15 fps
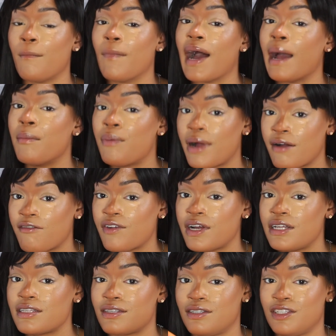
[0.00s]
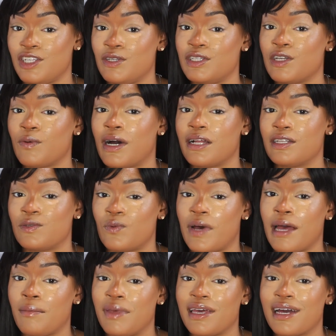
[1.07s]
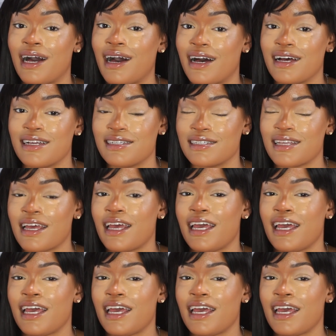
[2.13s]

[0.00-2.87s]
My preference is to use it while it's wet because